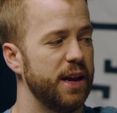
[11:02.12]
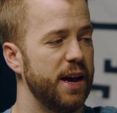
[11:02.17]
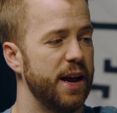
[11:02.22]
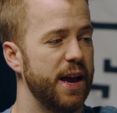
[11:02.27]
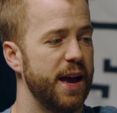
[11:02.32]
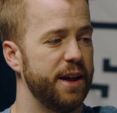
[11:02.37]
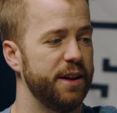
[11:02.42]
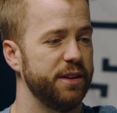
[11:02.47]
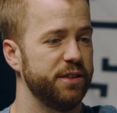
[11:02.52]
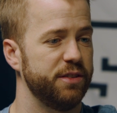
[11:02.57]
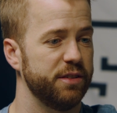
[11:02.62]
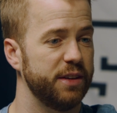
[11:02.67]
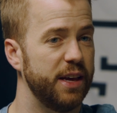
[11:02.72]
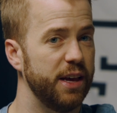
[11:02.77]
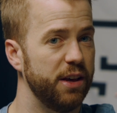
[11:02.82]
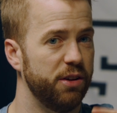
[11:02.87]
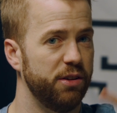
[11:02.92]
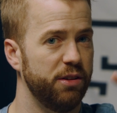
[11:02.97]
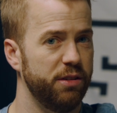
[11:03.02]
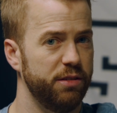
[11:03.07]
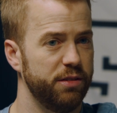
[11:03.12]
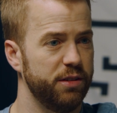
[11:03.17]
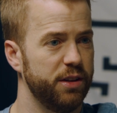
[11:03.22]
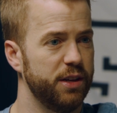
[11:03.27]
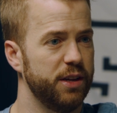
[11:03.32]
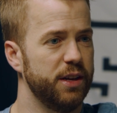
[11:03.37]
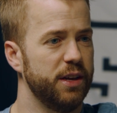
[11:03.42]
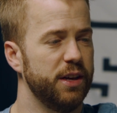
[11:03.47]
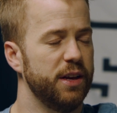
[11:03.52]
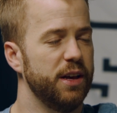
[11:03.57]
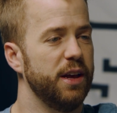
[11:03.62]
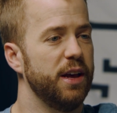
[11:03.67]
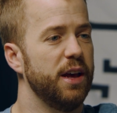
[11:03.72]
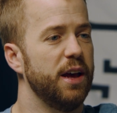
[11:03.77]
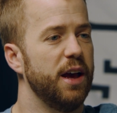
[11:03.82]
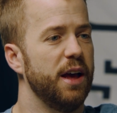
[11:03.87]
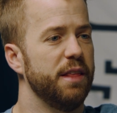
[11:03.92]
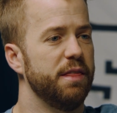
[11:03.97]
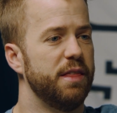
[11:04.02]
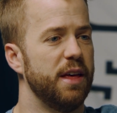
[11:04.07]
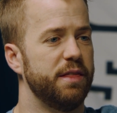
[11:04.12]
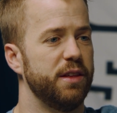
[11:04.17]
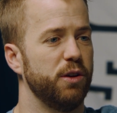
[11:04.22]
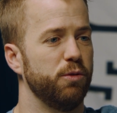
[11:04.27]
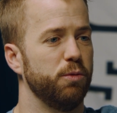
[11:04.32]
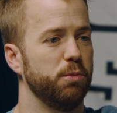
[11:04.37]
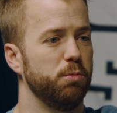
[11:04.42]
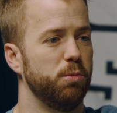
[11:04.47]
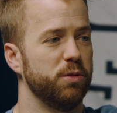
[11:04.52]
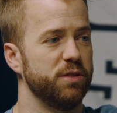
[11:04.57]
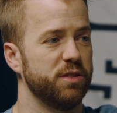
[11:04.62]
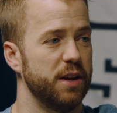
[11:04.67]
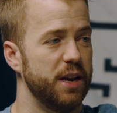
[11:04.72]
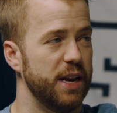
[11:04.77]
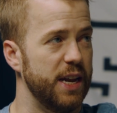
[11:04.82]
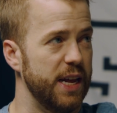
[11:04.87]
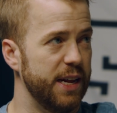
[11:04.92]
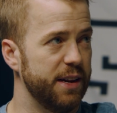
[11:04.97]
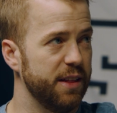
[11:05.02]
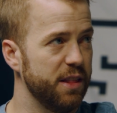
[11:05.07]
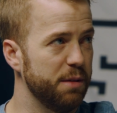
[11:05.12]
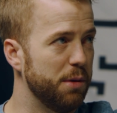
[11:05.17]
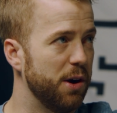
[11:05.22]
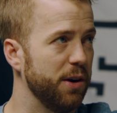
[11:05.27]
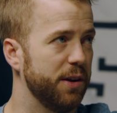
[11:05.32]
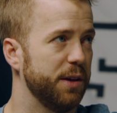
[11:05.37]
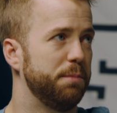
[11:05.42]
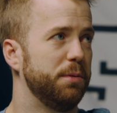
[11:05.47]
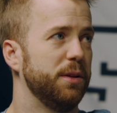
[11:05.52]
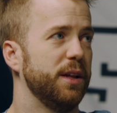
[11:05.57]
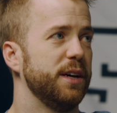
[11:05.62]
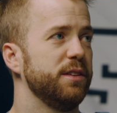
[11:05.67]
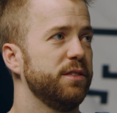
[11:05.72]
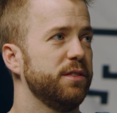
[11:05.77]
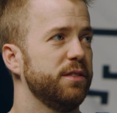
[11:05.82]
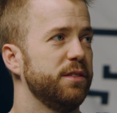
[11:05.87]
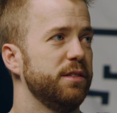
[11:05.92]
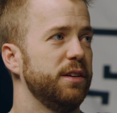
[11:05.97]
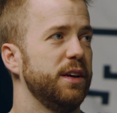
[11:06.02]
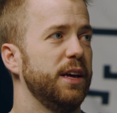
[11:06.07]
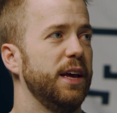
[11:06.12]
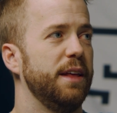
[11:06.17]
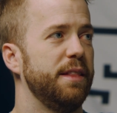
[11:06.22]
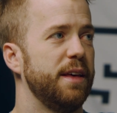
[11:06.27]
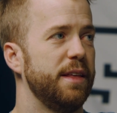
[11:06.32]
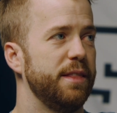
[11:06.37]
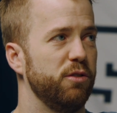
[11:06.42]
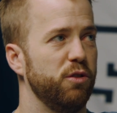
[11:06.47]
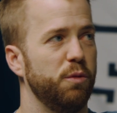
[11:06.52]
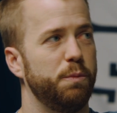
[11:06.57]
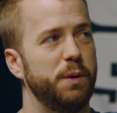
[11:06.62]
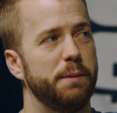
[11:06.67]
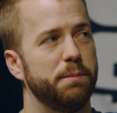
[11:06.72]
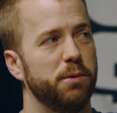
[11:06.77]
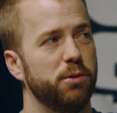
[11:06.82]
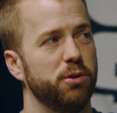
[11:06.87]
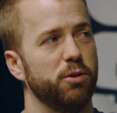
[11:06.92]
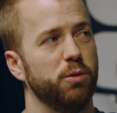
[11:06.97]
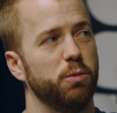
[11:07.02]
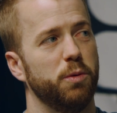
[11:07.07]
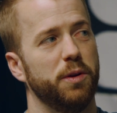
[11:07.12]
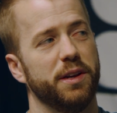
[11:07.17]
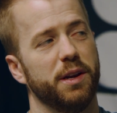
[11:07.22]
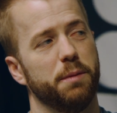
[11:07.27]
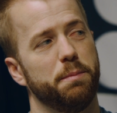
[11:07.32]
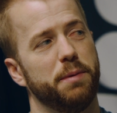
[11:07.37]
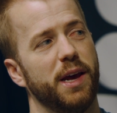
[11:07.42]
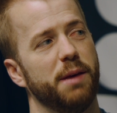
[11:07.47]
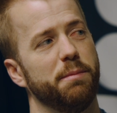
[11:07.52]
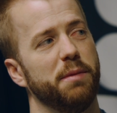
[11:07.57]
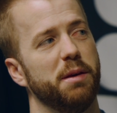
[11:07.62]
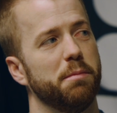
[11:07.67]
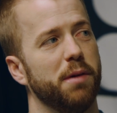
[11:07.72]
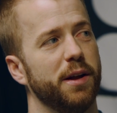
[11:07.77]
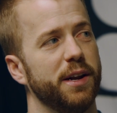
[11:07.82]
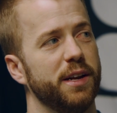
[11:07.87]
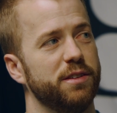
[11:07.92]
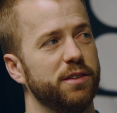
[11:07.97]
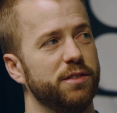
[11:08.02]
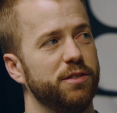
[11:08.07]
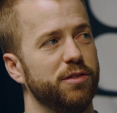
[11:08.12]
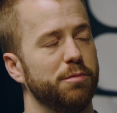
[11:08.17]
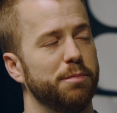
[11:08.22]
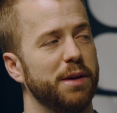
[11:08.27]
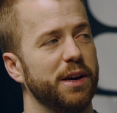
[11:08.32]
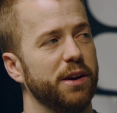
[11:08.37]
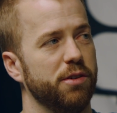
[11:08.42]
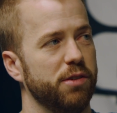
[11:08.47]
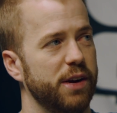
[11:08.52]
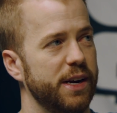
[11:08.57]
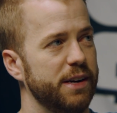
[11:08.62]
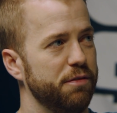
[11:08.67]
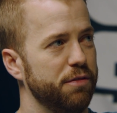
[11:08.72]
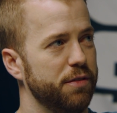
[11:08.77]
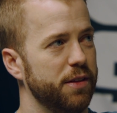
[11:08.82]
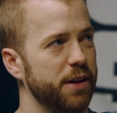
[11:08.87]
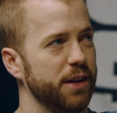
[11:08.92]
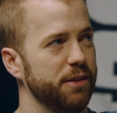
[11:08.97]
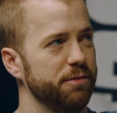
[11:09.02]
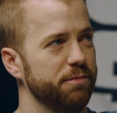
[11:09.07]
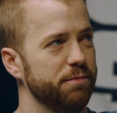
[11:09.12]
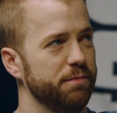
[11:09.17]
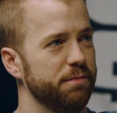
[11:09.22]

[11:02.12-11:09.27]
I had a skill, that there was a need in the marketplace, and that there were people who were willing to pay me money to do my creative thing.